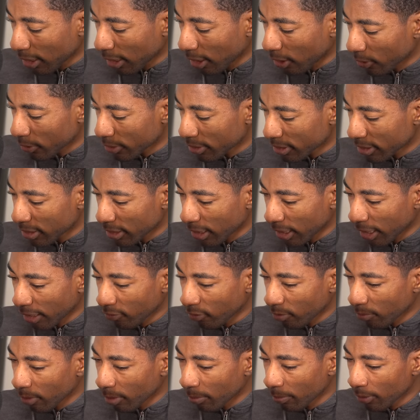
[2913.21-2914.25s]
else that I
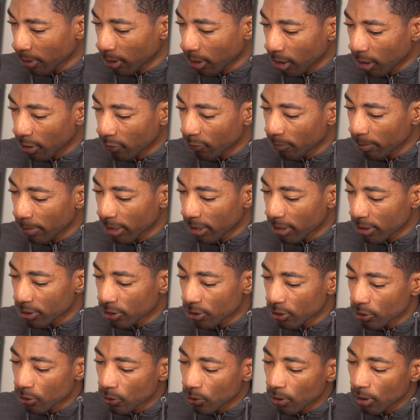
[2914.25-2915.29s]
remember of
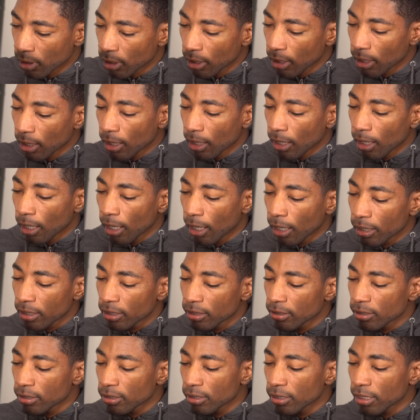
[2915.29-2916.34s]
MetaZoo?
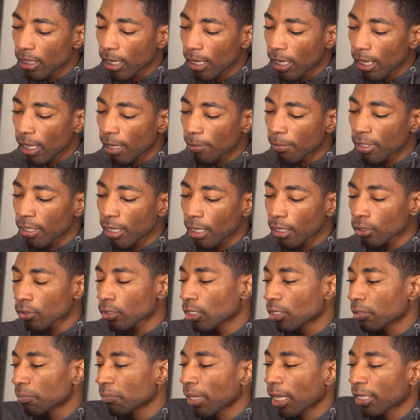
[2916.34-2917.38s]
Yeah, I mean, I don't
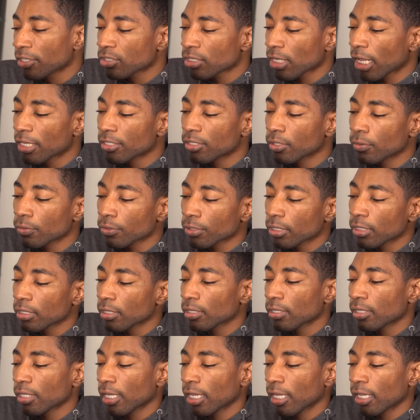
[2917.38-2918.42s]
know. I just I don't
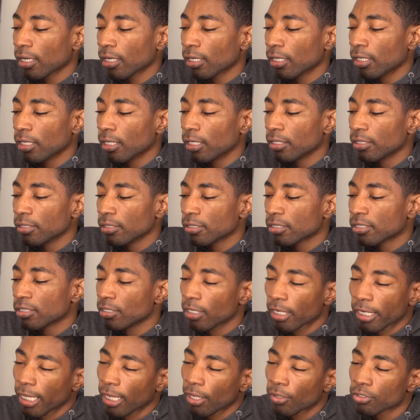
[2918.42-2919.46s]
think that it
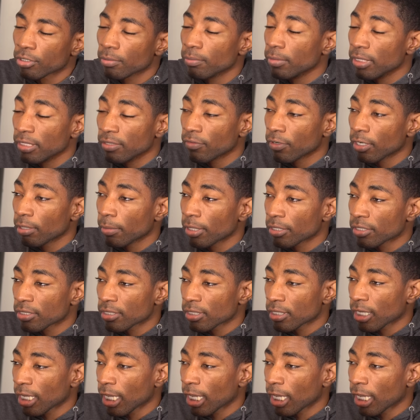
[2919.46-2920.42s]
stuck out to me very much as a